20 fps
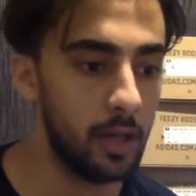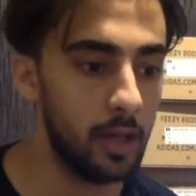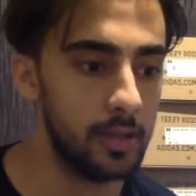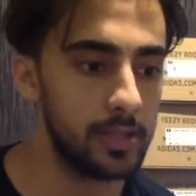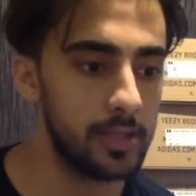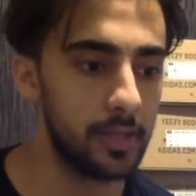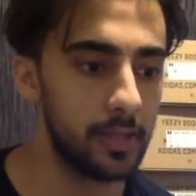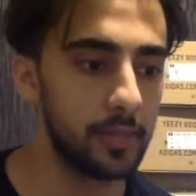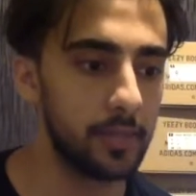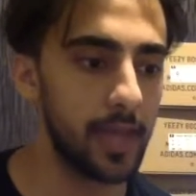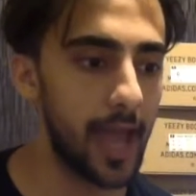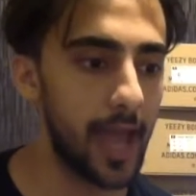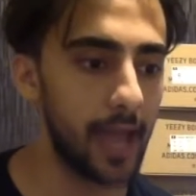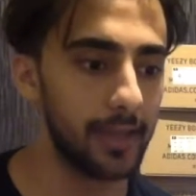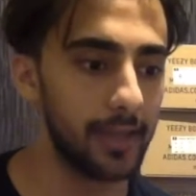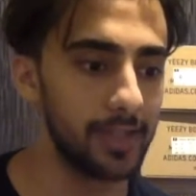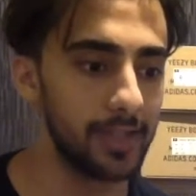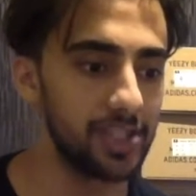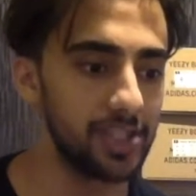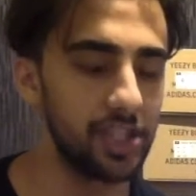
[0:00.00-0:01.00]
some
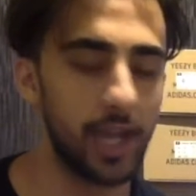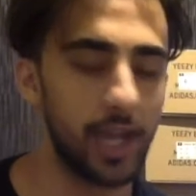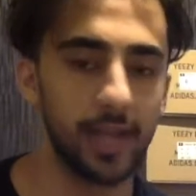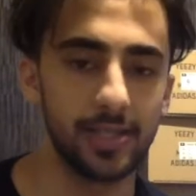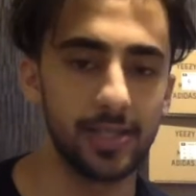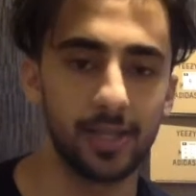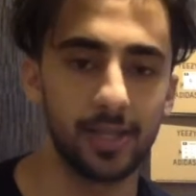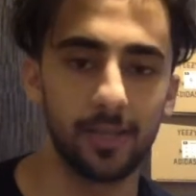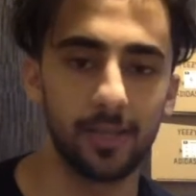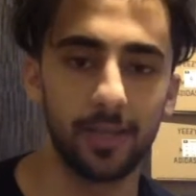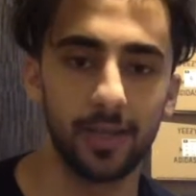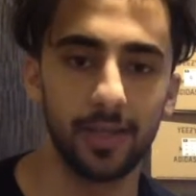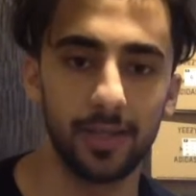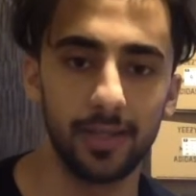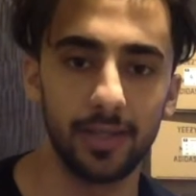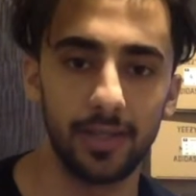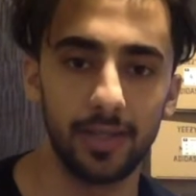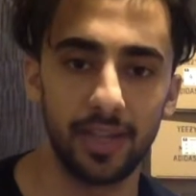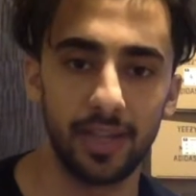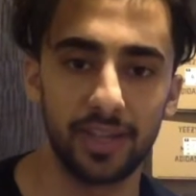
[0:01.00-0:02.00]
Cactus Jacks coming in,
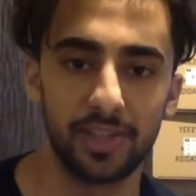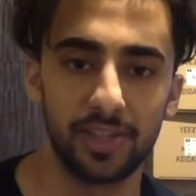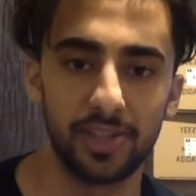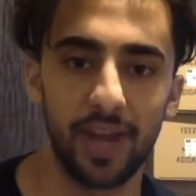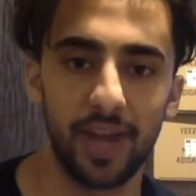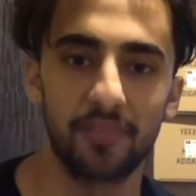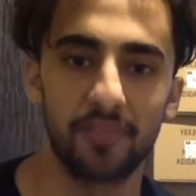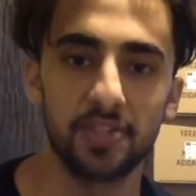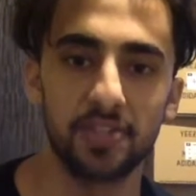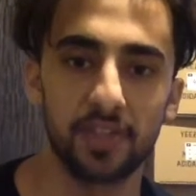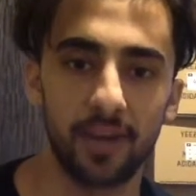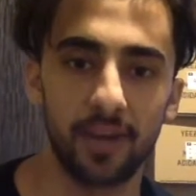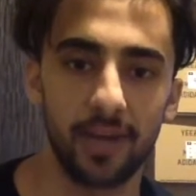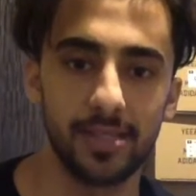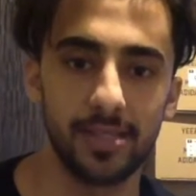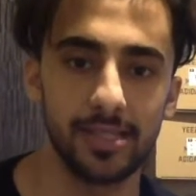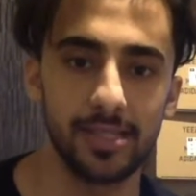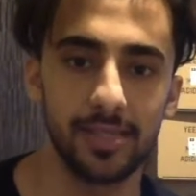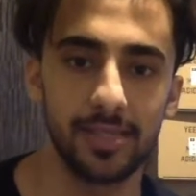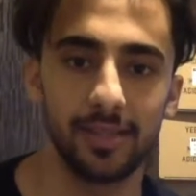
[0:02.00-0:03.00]
like the Travis
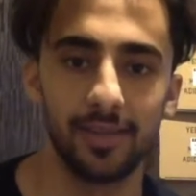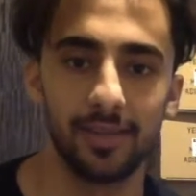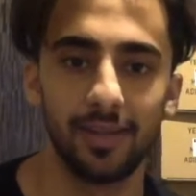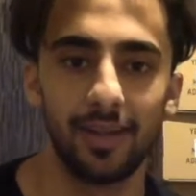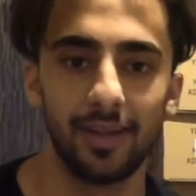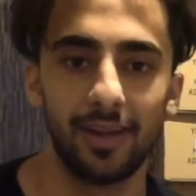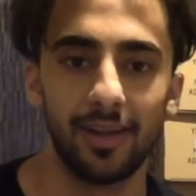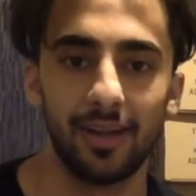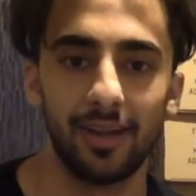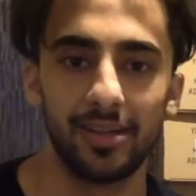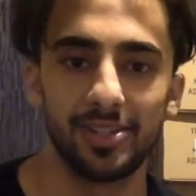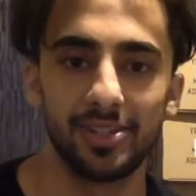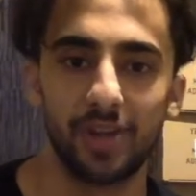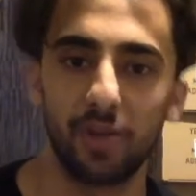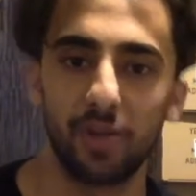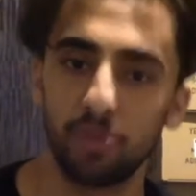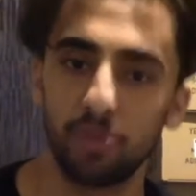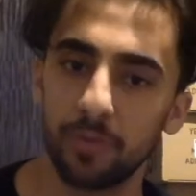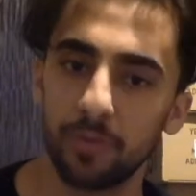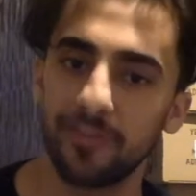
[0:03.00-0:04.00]
Scotts. So
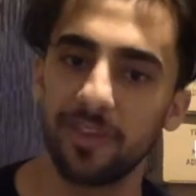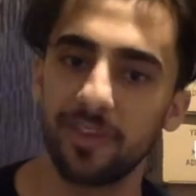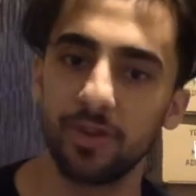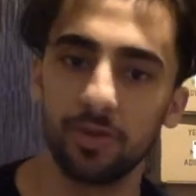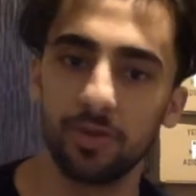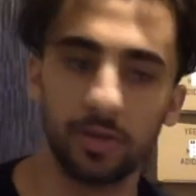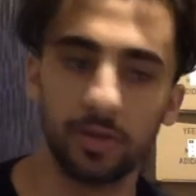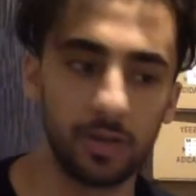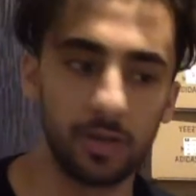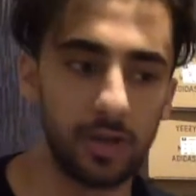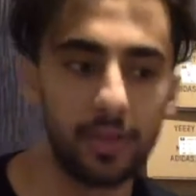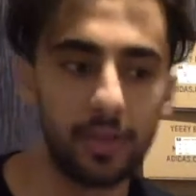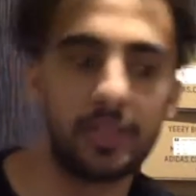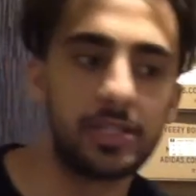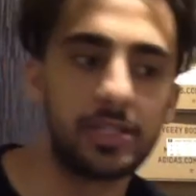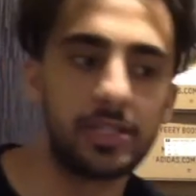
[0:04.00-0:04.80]
I'll review the